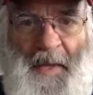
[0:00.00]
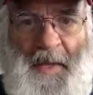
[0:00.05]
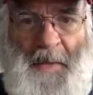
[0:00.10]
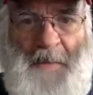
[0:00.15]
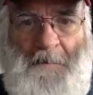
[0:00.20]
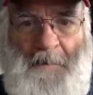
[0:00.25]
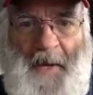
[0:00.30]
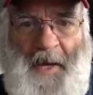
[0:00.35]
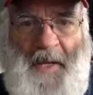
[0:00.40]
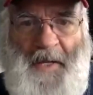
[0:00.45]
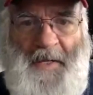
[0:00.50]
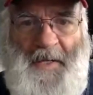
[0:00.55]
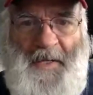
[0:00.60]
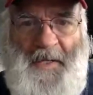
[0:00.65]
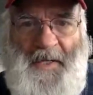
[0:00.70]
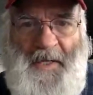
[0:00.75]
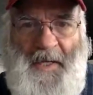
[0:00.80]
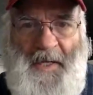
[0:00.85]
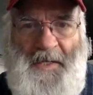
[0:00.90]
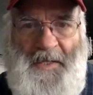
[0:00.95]
but
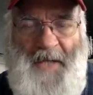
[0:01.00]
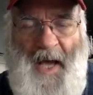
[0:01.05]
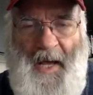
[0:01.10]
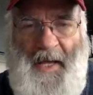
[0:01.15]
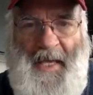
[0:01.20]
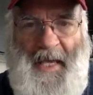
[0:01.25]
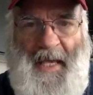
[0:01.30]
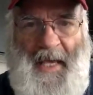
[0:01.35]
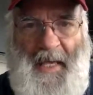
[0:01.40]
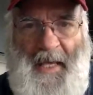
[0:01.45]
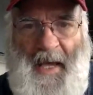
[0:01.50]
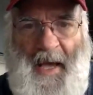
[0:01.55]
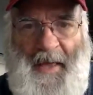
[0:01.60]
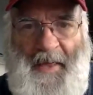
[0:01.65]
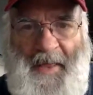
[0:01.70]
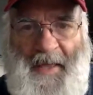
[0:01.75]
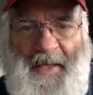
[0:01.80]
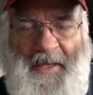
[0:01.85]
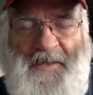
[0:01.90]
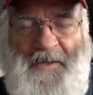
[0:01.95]
Kentucky, I
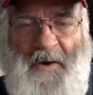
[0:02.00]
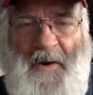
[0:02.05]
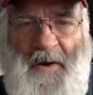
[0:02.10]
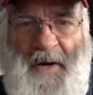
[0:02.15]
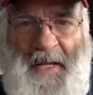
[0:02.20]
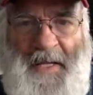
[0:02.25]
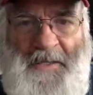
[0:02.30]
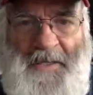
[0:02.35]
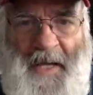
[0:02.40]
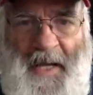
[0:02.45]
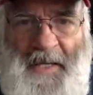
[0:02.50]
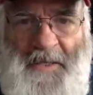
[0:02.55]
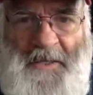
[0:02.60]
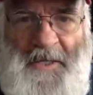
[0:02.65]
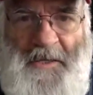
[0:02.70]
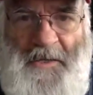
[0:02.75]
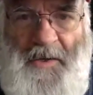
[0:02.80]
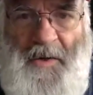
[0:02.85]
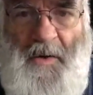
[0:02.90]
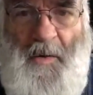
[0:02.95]
think, is already
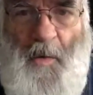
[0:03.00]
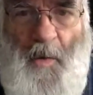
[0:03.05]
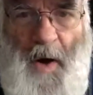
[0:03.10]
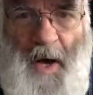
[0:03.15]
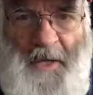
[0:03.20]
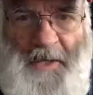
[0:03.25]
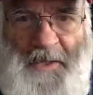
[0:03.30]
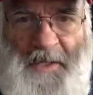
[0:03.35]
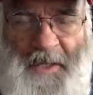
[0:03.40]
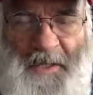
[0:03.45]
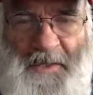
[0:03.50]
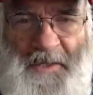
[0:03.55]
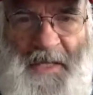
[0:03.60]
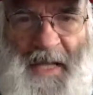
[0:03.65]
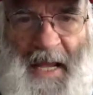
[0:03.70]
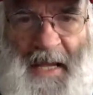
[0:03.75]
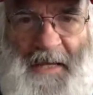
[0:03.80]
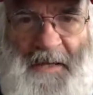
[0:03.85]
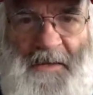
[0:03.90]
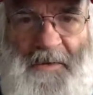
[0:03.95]
changing to it. Washington
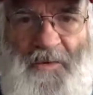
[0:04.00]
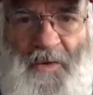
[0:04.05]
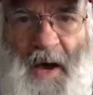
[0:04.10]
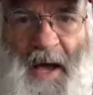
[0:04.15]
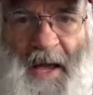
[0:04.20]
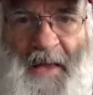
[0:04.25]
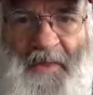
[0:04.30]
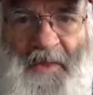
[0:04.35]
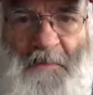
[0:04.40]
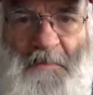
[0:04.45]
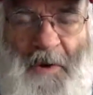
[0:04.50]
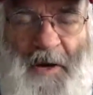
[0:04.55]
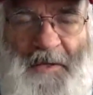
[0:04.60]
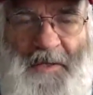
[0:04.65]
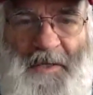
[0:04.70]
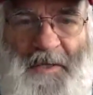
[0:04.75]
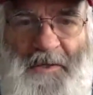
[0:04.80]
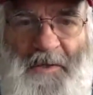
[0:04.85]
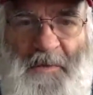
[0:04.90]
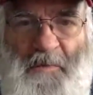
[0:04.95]
State tried the
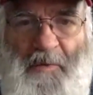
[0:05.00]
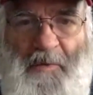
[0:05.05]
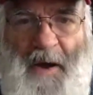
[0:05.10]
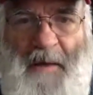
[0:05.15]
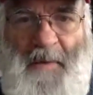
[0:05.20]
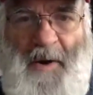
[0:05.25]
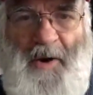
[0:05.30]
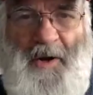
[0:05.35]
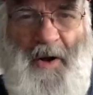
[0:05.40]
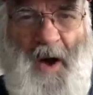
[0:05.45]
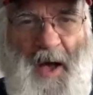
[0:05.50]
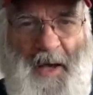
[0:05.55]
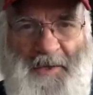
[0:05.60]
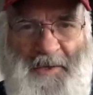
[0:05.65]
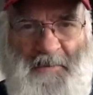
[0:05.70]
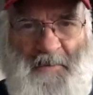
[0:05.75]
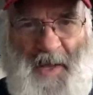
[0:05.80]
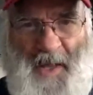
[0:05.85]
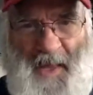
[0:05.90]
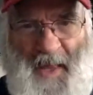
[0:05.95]
presidential primary. It costs them
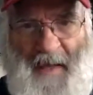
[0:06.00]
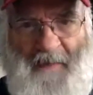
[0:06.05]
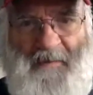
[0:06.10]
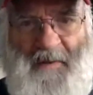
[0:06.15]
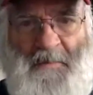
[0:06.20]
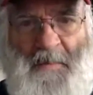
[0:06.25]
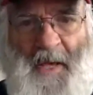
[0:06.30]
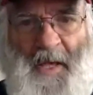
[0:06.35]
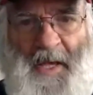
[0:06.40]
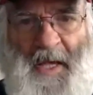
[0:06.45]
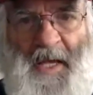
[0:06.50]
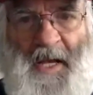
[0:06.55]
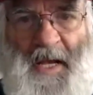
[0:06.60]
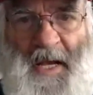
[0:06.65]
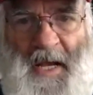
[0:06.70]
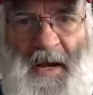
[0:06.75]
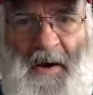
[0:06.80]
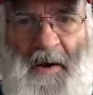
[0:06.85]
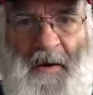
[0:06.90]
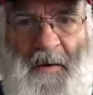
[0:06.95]
$11 million a
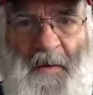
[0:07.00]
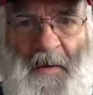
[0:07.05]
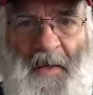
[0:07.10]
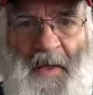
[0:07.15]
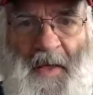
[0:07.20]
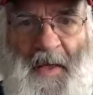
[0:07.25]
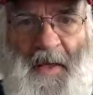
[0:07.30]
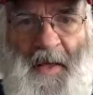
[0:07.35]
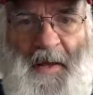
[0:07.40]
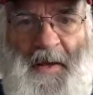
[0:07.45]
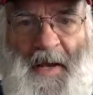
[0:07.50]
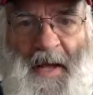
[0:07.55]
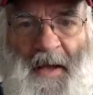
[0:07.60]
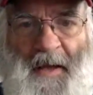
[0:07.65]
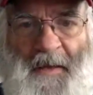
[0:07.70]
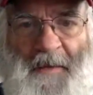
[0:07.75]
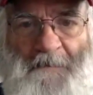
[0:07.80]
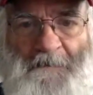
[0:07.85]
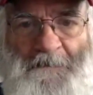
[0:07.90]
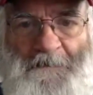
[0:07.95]
year.
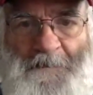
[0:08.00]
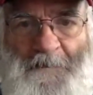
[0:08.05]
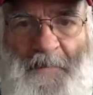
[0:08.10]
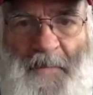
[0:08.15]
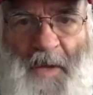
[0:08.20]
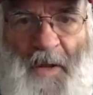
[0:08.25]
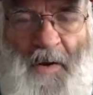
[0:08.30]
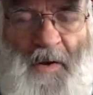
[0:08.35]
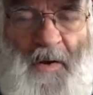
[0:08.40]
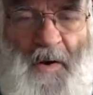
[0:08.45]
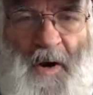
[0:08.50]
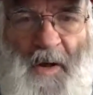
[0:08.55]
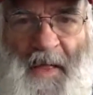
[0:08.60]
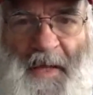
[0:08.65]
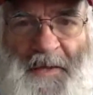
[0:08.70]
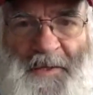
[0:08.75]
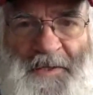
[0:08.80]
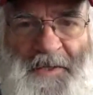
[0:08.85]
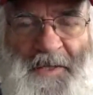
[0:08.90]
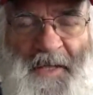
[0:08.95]
Now, you know, our
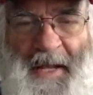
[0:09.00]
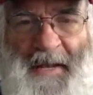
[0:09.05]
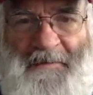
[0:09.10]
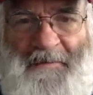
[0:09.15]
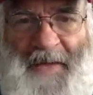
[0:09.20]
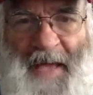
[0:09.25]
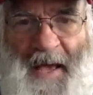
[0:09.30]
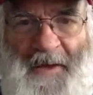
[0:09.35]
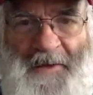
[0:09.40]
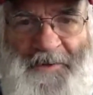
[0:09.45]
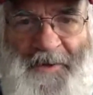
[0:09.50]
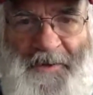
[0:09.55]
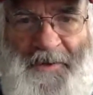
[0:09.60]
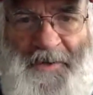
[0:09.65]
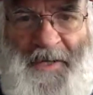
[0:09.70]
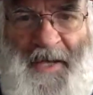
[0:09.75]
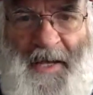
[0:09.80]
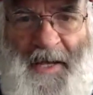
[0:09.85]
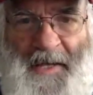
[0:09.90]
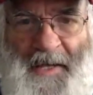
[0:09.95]
legislative council
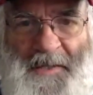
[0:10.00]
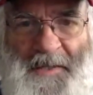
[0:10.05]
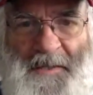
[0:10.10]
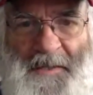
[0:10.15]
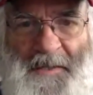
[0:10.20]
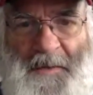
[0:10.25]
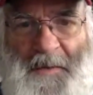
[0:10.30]
says